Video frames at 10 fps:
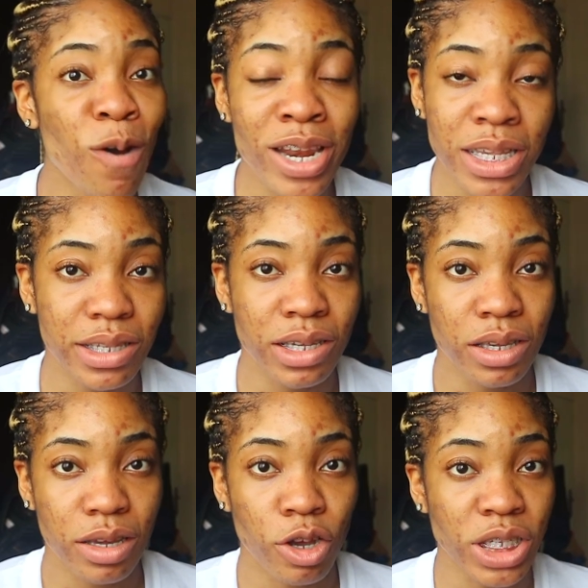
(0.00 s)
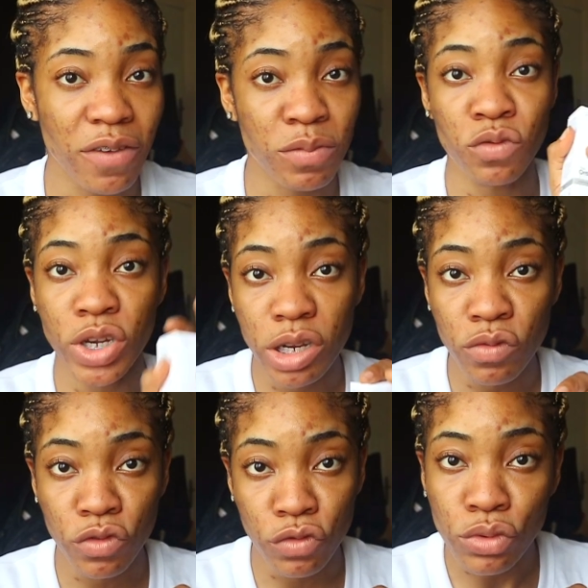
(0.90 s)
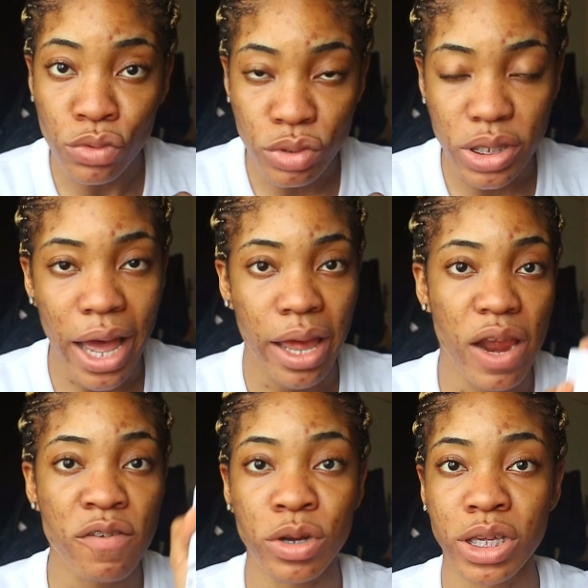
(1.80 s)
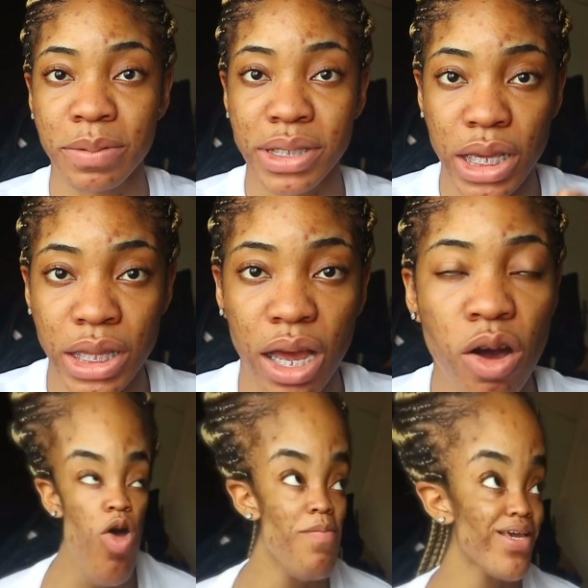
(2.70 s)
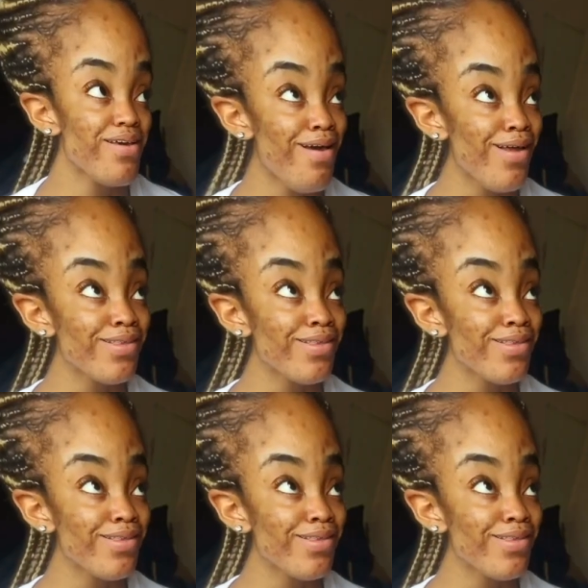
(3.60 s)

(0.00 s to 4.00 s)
no, honestly, because I've been reading reviews and everyone keeps saying that, oh my